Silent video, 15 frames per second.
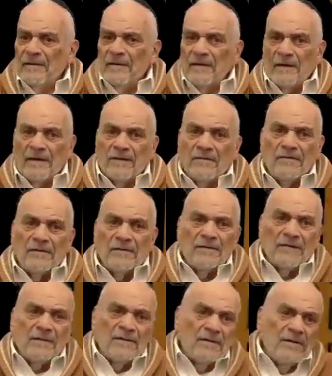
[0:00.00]
And
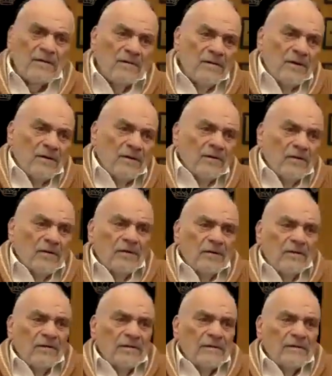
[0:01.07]
to
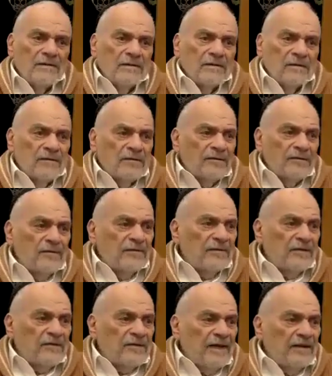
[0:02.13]
a certain
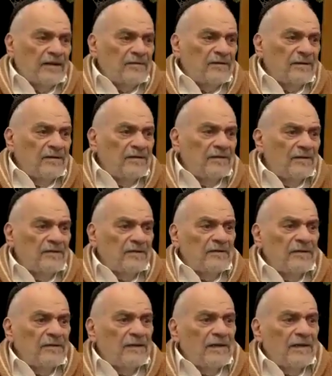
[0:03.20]
extent, it is
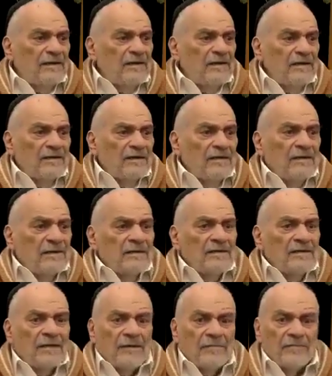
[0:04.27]
an
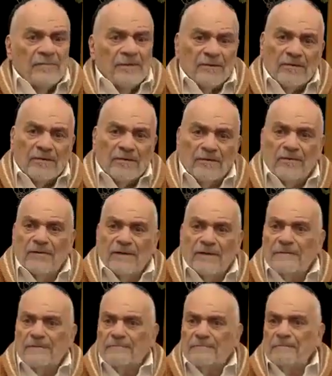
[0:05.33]
attempt
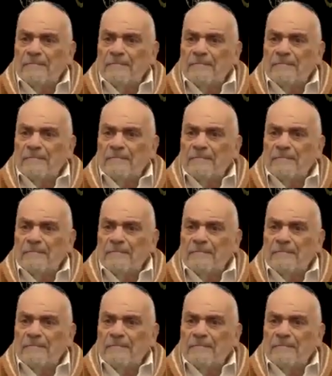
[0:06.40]
to